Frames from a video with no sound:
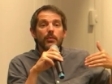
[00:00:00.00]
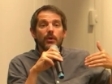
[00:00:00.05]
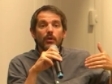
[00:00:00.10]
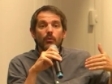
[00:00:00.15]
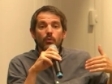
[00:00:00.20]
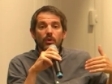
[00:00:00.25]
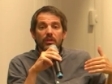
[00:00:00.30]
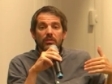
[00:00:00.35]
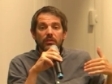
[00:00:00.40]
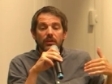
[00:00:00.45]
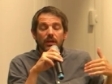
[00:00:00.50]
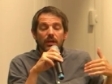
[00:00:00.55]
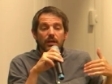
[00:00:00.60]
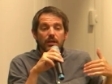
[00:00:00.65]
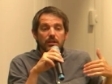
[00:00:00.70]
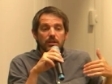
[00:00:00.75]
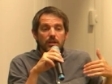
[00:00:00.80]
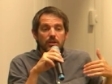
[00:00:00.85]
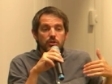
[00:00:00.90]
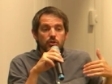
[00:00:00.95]
with
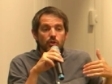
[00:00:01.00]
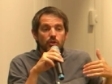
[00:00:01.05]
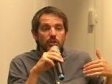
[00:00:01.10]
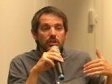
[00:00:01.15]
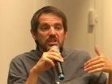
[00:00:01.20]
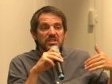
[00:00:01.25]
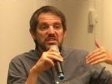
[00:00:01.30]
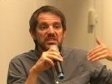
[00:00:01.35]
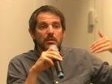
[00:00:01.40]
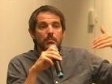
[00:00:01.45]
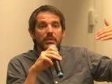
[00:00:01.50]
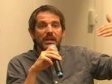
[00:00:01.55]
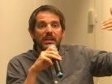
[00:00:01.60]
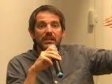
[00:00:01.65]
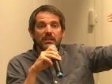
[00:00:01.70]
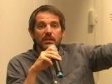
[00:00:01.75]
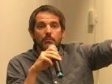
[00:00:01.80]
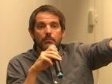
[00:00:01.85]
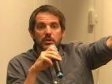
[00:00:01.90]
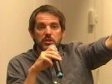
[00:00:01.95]
a certain
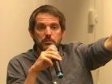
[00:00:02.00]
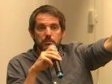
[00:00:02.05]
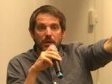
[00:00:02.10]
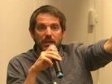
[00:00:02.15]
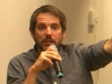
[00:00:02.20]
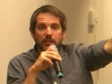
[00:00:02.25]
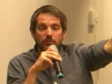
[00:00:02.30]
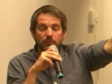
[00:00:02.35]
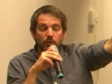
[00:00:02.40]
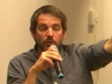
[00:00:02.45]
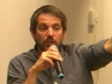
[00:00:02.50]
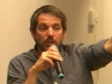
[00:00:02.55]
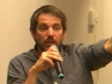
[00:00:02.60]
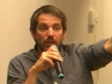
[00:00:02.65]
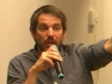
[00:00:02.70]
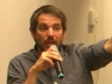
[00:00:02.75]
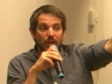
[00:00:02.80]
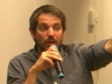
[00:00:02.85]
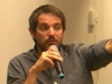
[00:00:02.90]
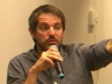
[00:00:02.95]
stability and perspective on their
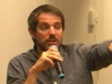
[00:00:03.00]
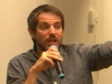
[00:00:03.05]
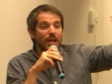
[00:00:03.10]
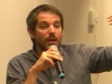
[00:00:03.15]
lives.